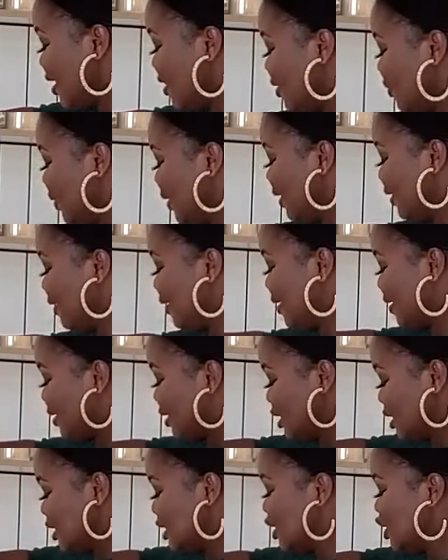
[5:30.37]
And then we're going to get
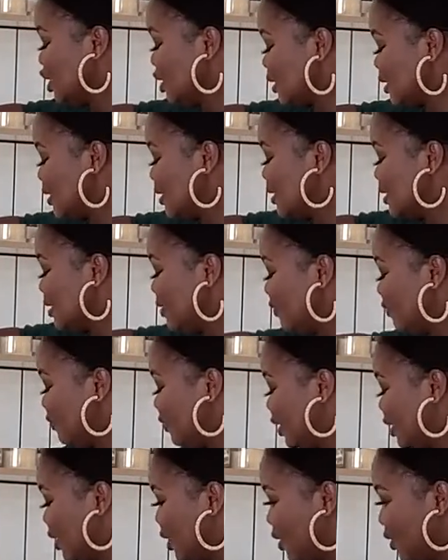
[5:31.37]
into the juicy stuff.
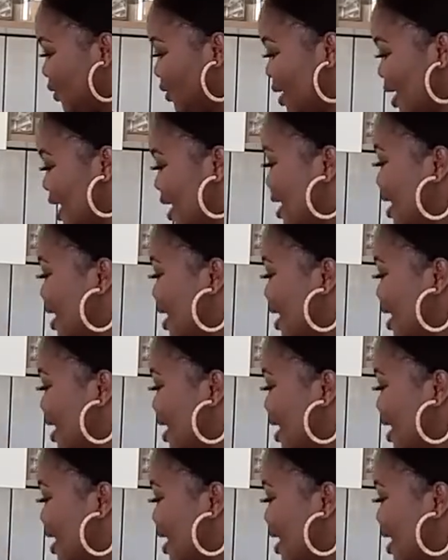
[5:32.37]
I know.